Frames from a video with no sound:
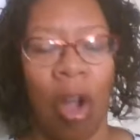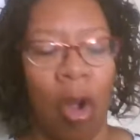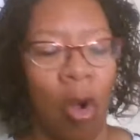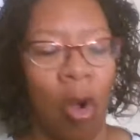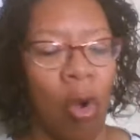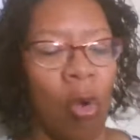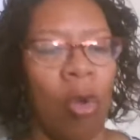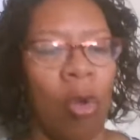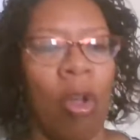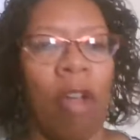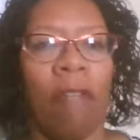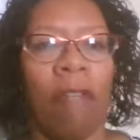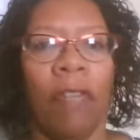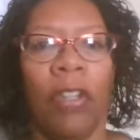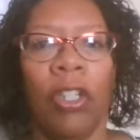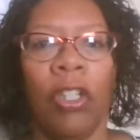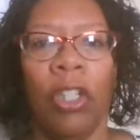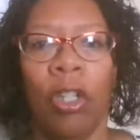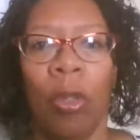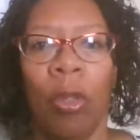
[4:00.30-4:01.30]
WHO,
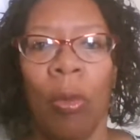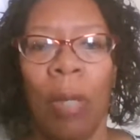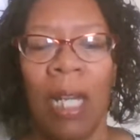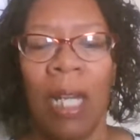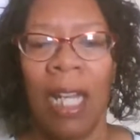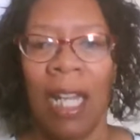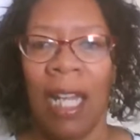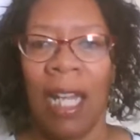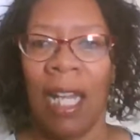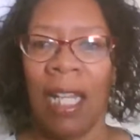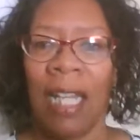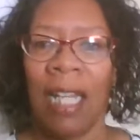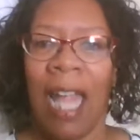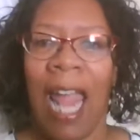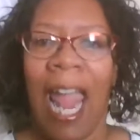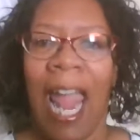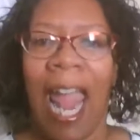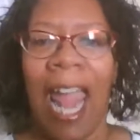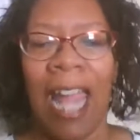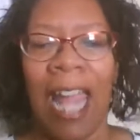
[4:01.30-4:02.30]
the UN,
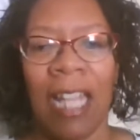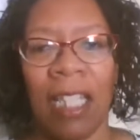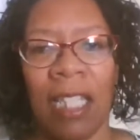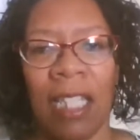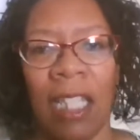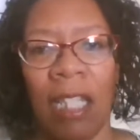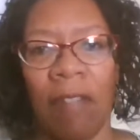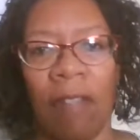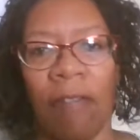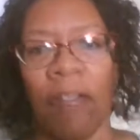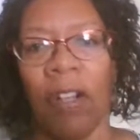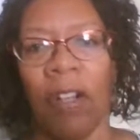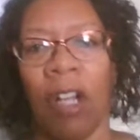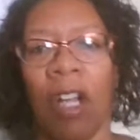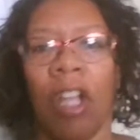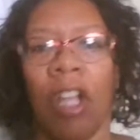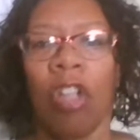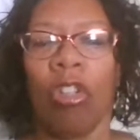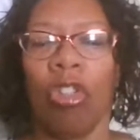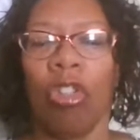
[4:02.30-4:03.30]
Antifa,
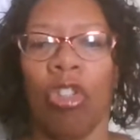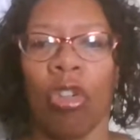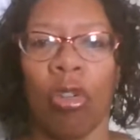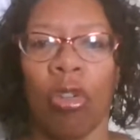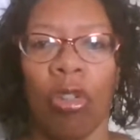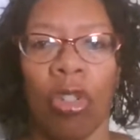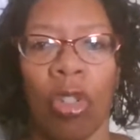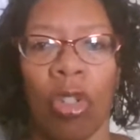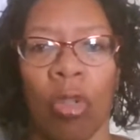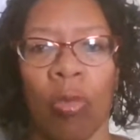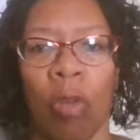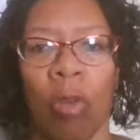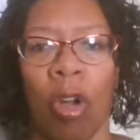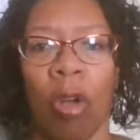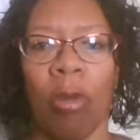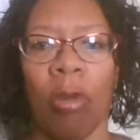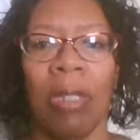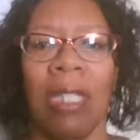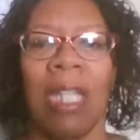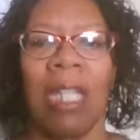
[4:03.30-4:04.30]
George
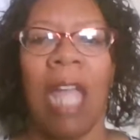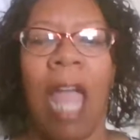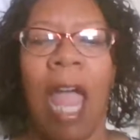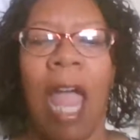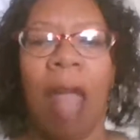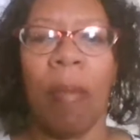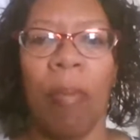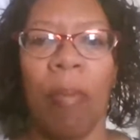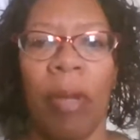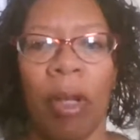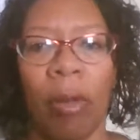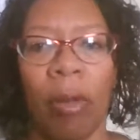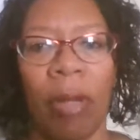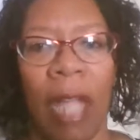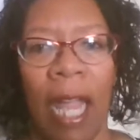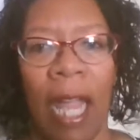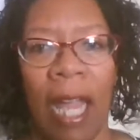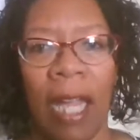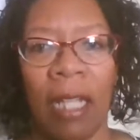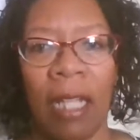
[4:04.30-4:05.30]
Soros, and Bill
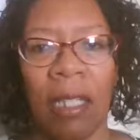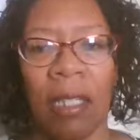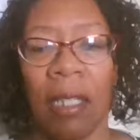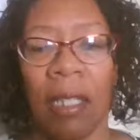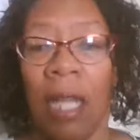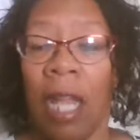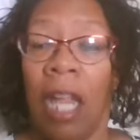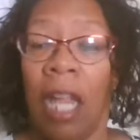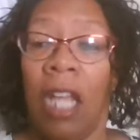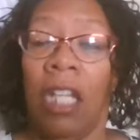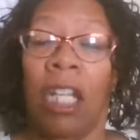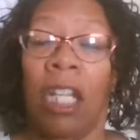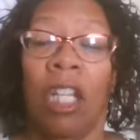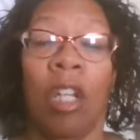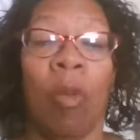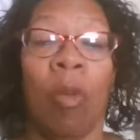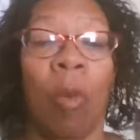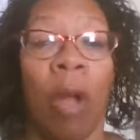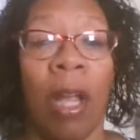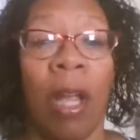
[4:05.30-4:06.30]
Gates, and
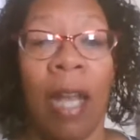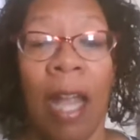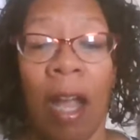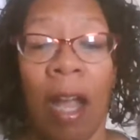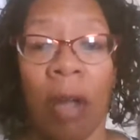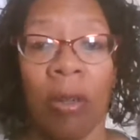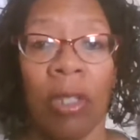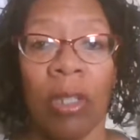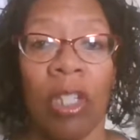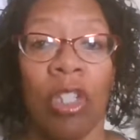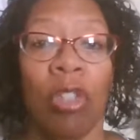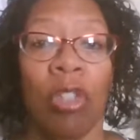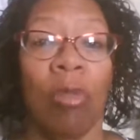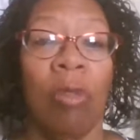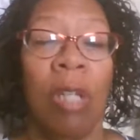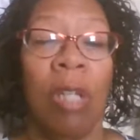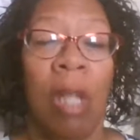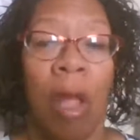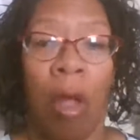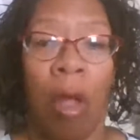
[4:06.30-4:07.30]
anyone else that
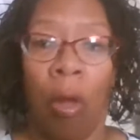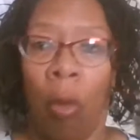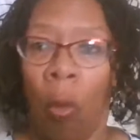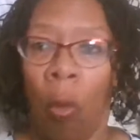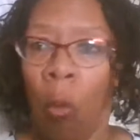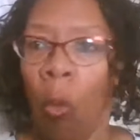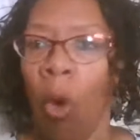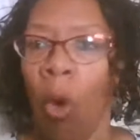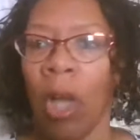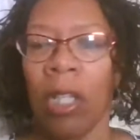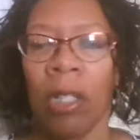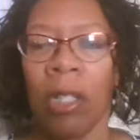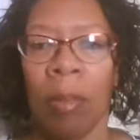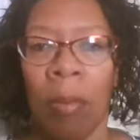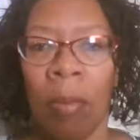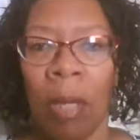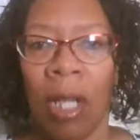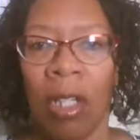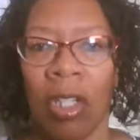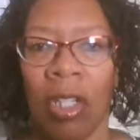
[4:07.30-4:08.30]
you want to
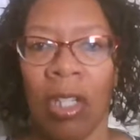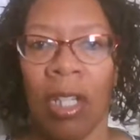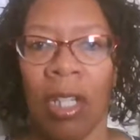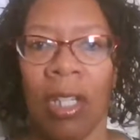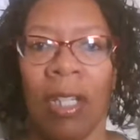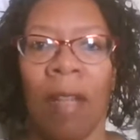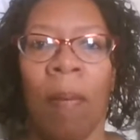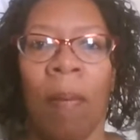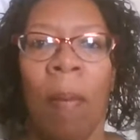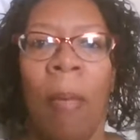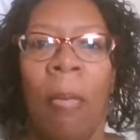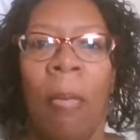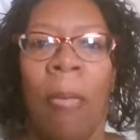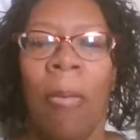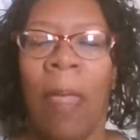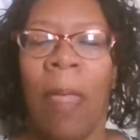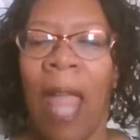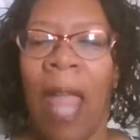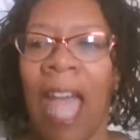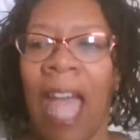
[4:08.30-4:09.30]
mention.
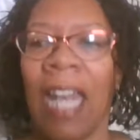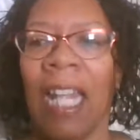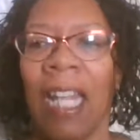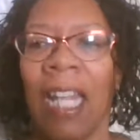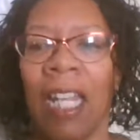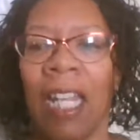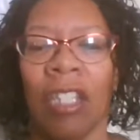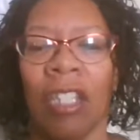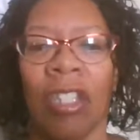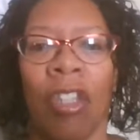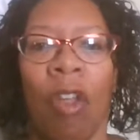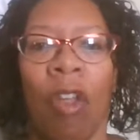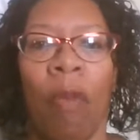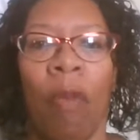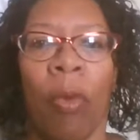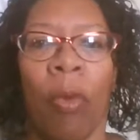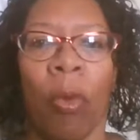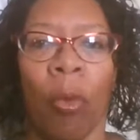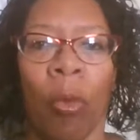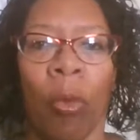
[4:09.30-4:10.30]
That is
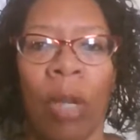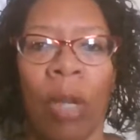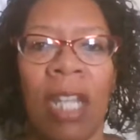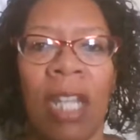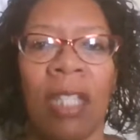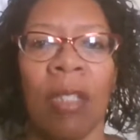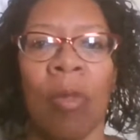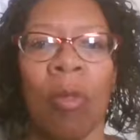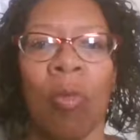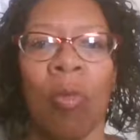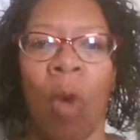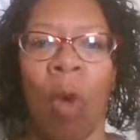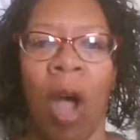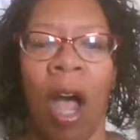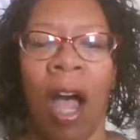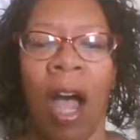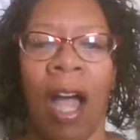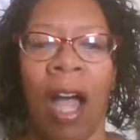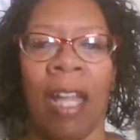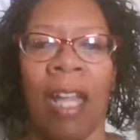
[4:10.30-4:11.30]
the reason
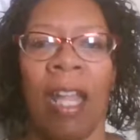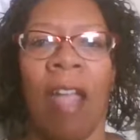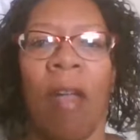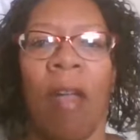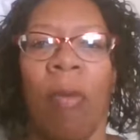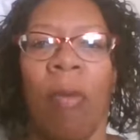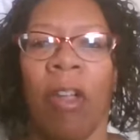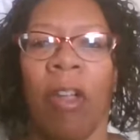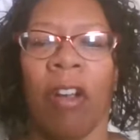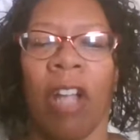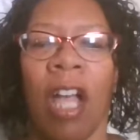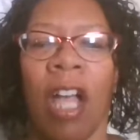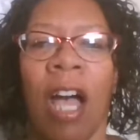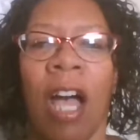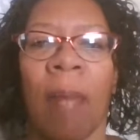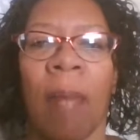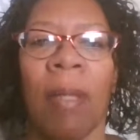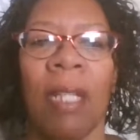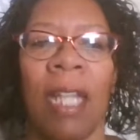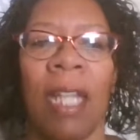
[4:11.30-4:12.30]
why they're
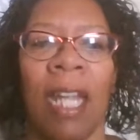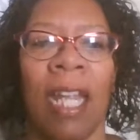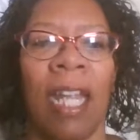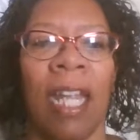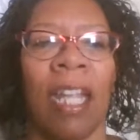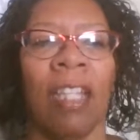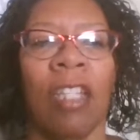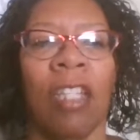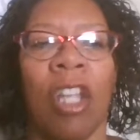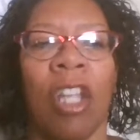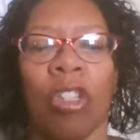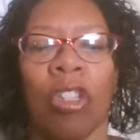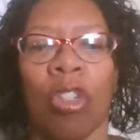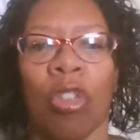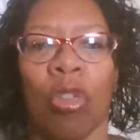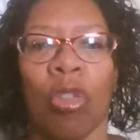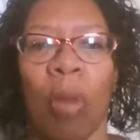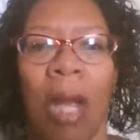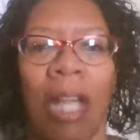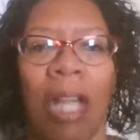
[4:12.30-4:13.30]
coming in to
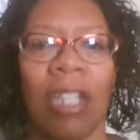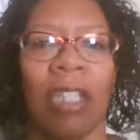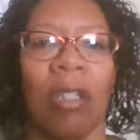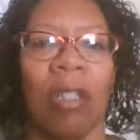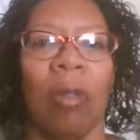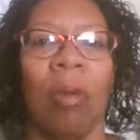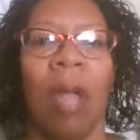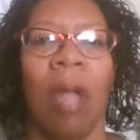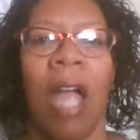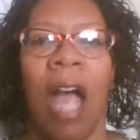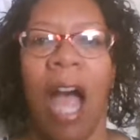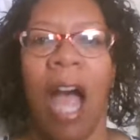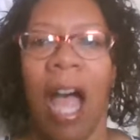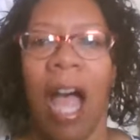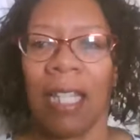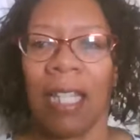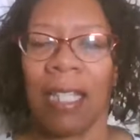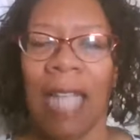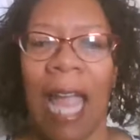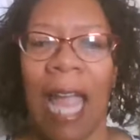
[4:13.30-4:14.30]
try to
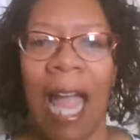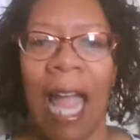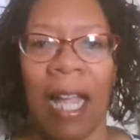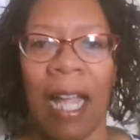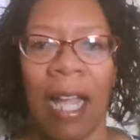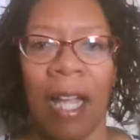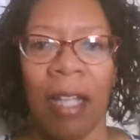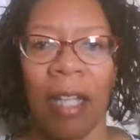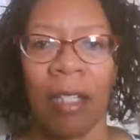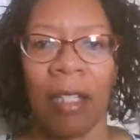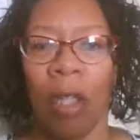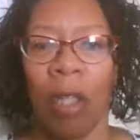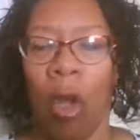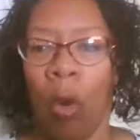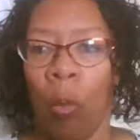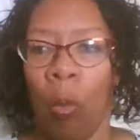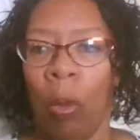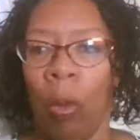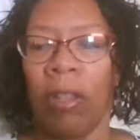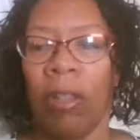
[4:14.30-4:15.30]
attack us
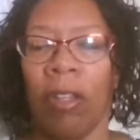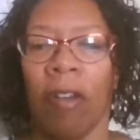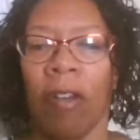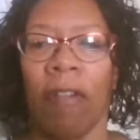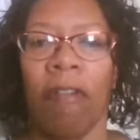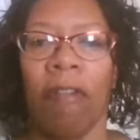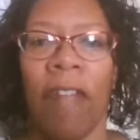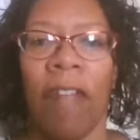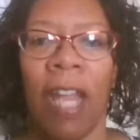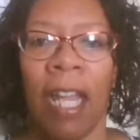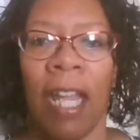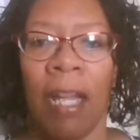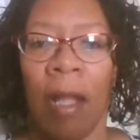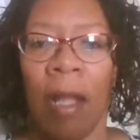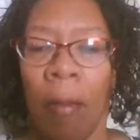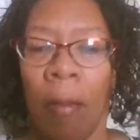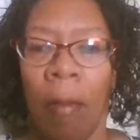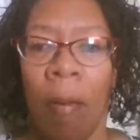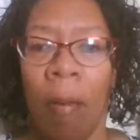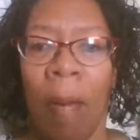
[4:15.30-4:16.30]
with their fake
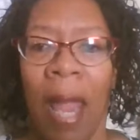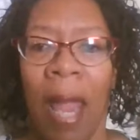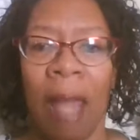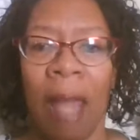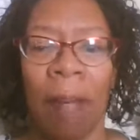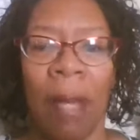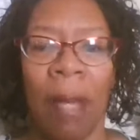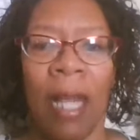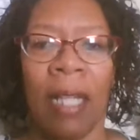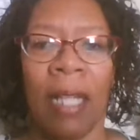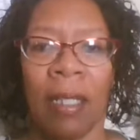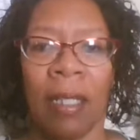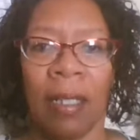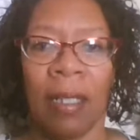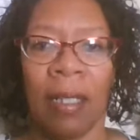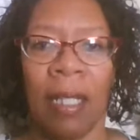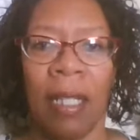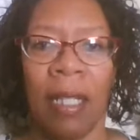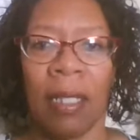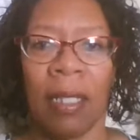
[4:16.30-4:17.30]
man made
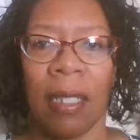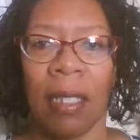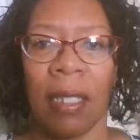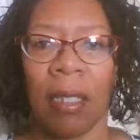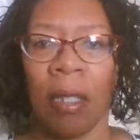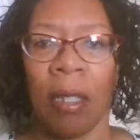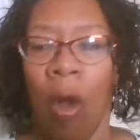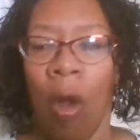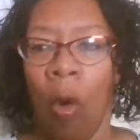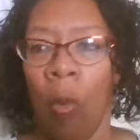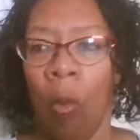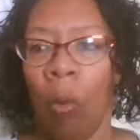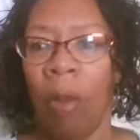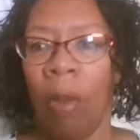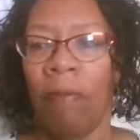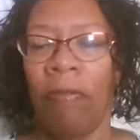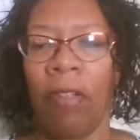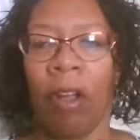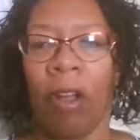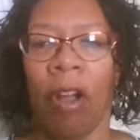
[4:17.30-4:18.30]
diseases,
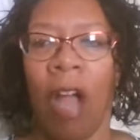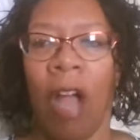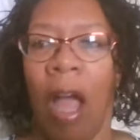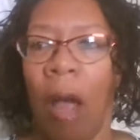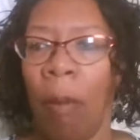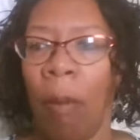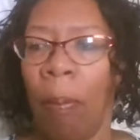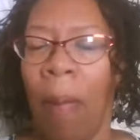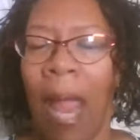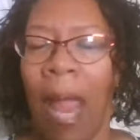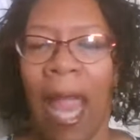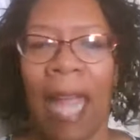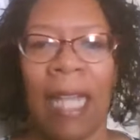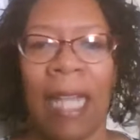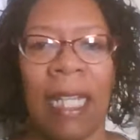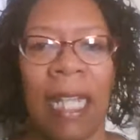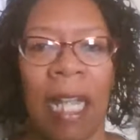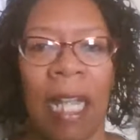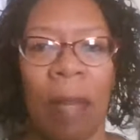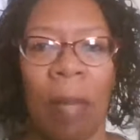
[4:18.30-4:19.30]
with their
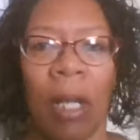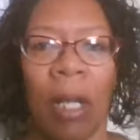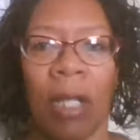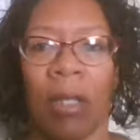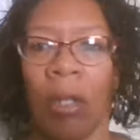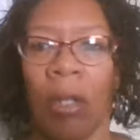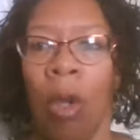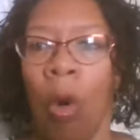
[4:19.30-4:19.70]
pandemics,